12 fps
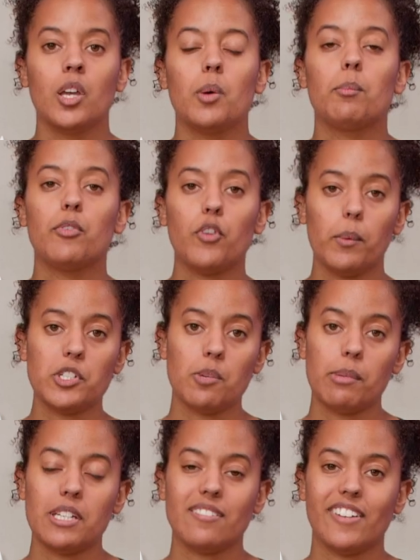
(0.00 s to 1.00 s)
Before we jump
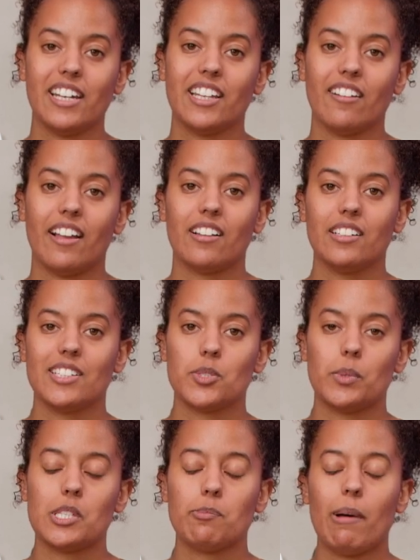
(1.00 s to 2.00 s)
into finding your angle and
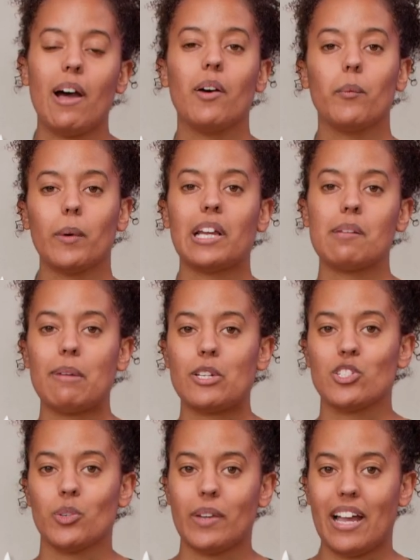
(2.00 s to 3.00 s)
sweet spot, we're going to make
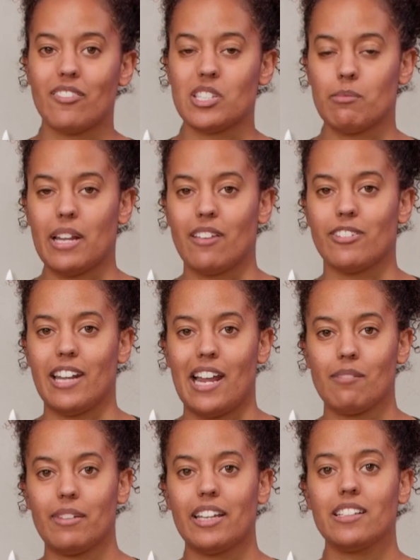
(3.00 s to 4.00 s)
sure we have some knife
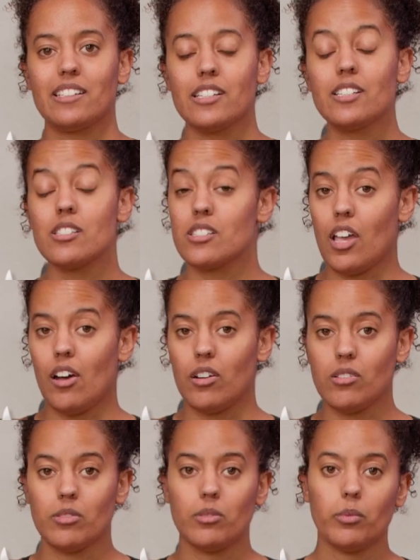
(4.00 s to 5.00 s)
anatomy. So,
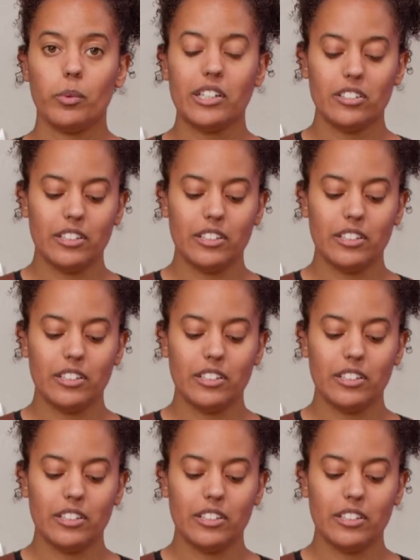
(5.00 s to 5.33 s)
when you're